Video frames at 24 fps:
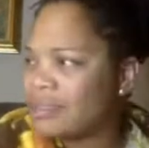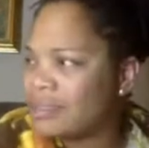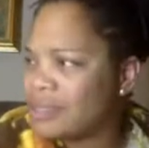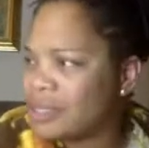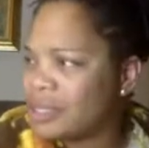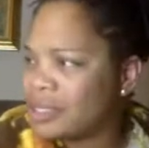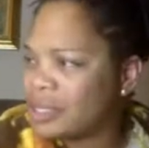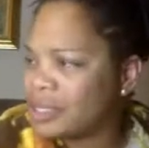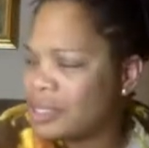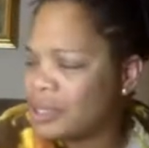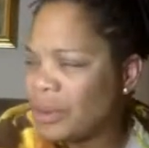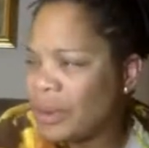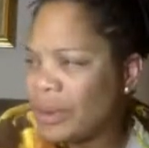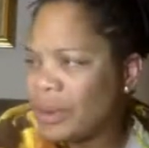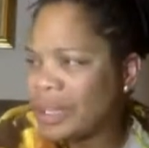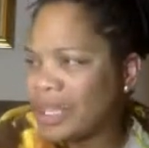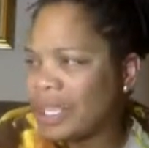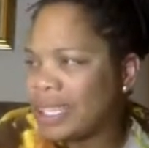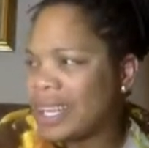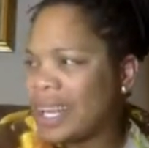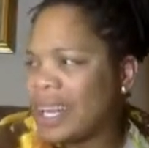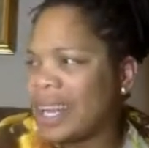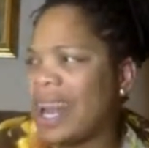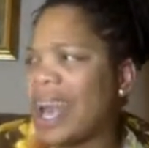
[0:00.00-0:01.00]

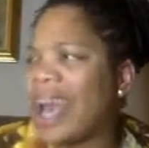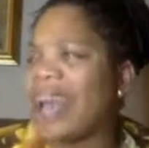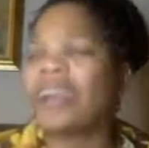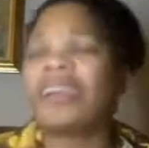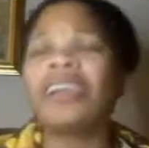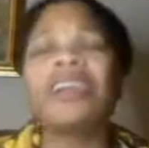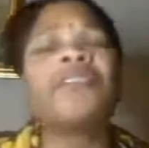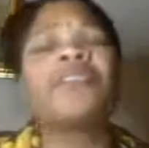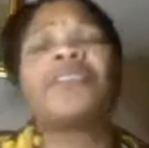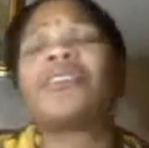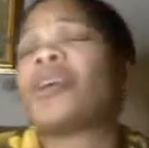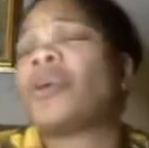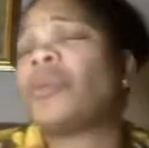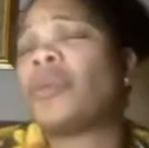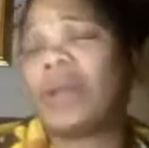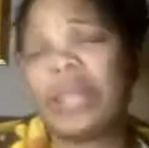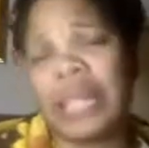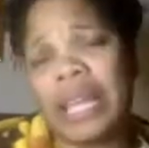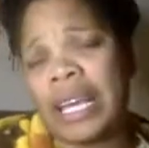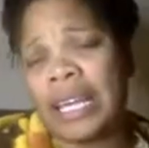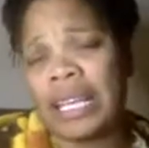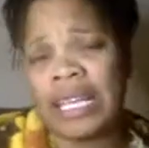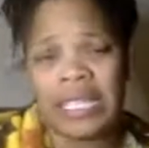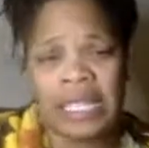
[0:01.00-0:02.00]
shorty that I don't even know what
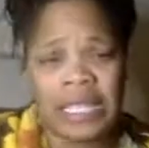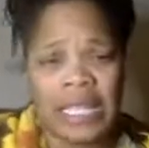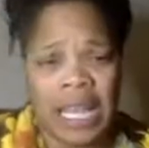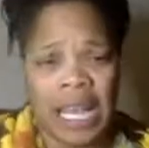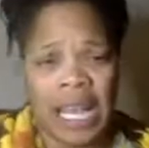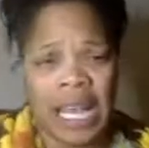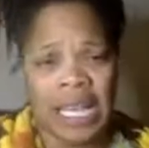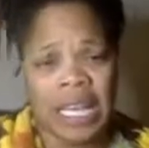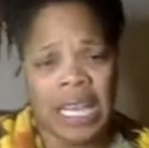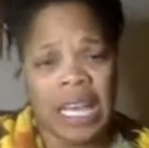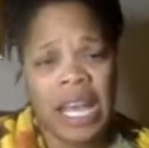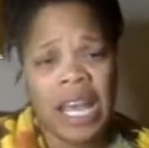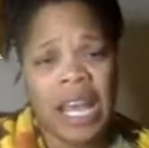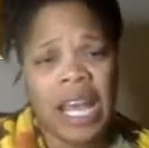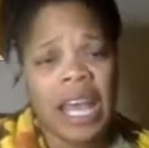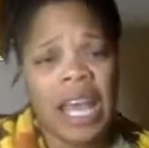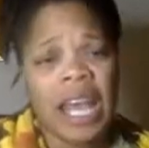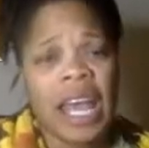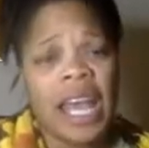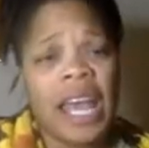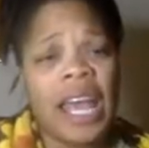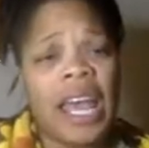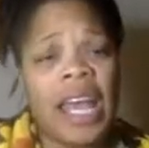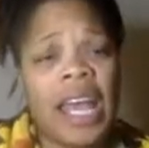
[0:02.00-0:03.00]
the heck he said.
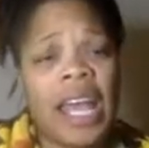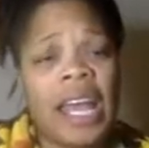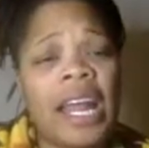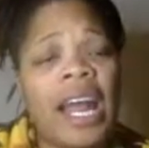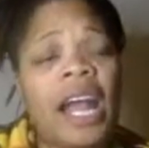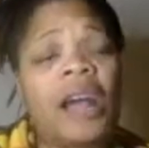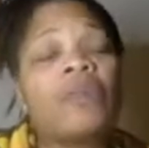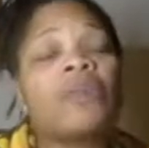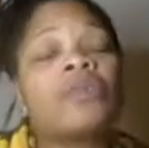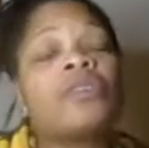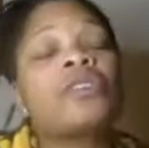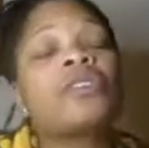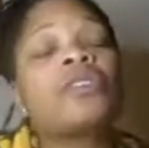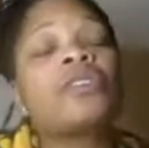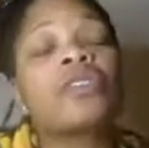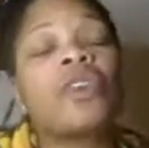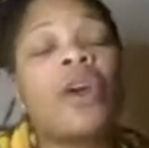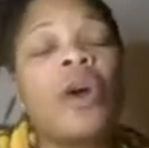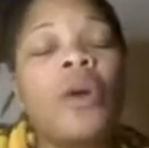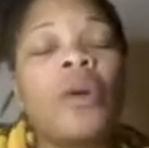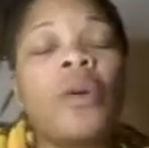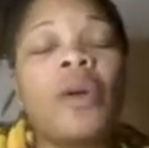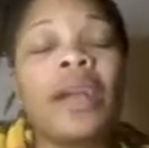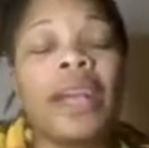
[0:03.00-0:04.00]
And I was
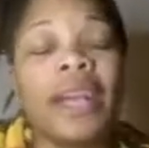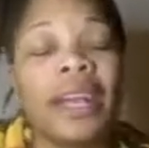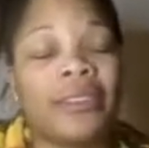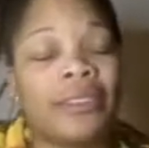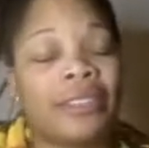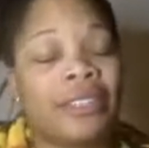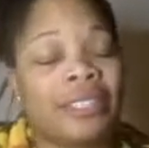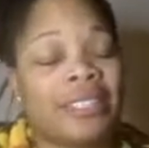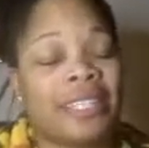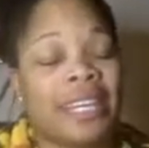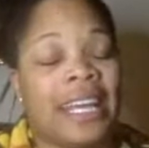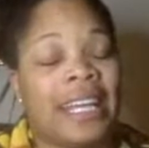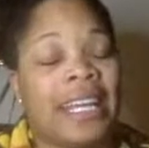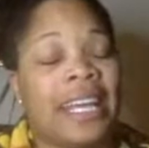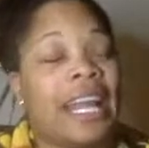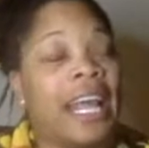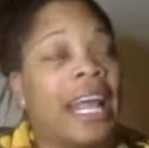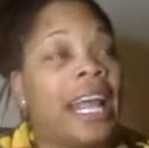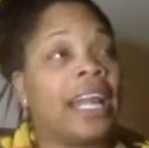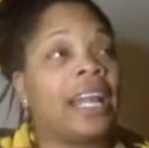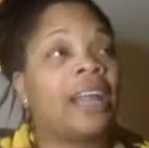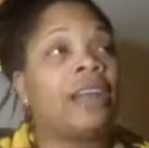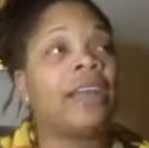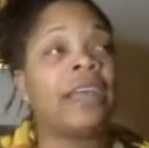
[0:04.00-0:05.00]
so irritated,
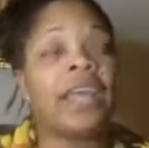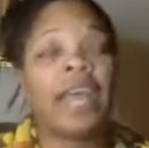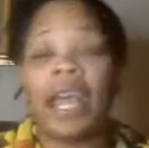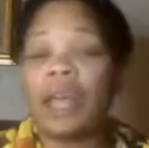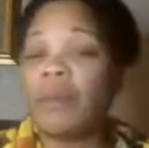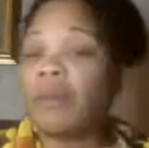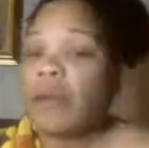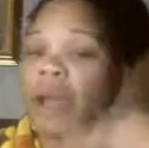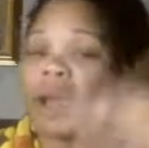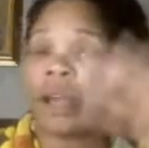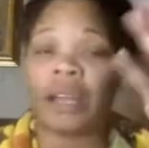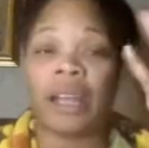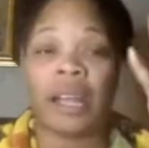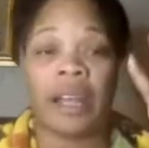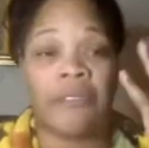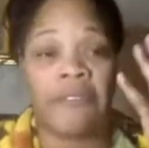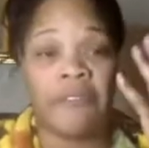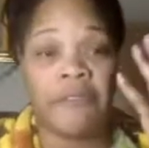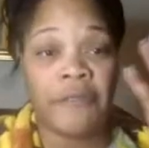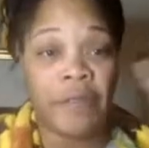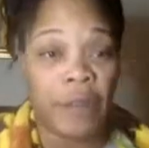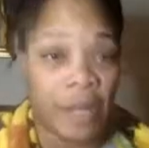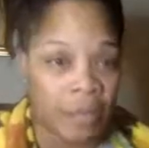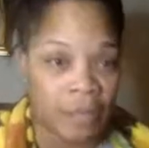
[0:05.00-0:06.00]
and it came out like
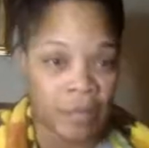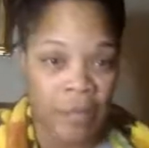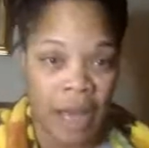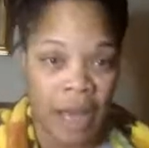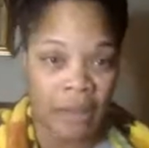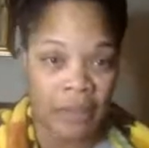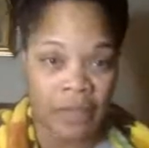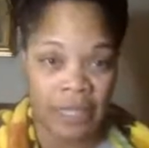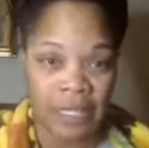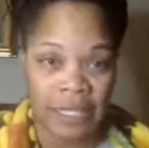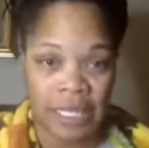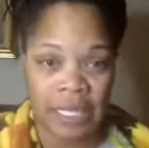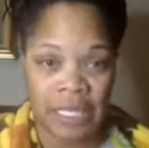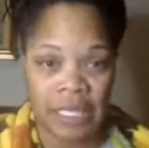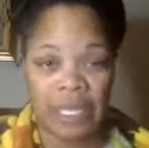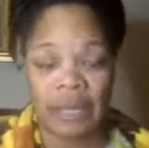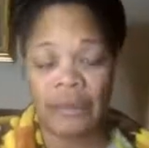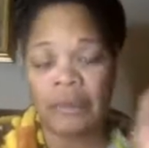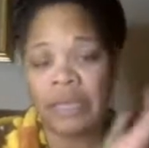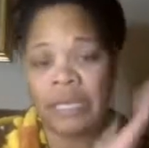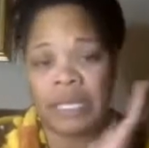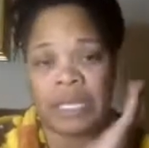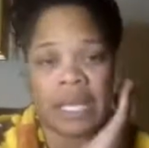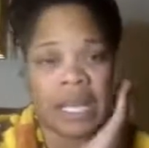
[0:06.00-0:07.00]
foot and mouth disease. I
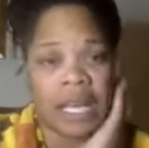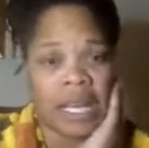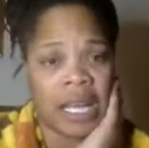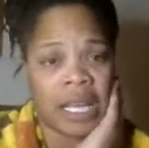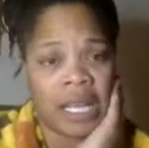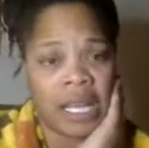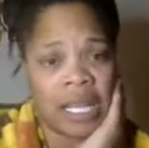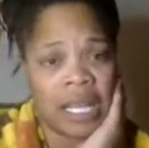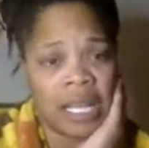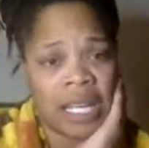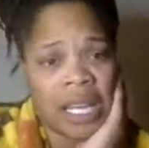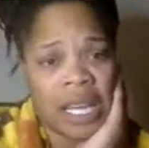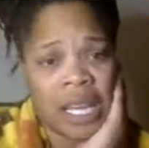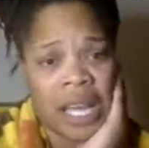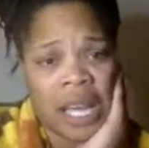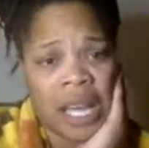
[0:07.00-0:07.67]
was like,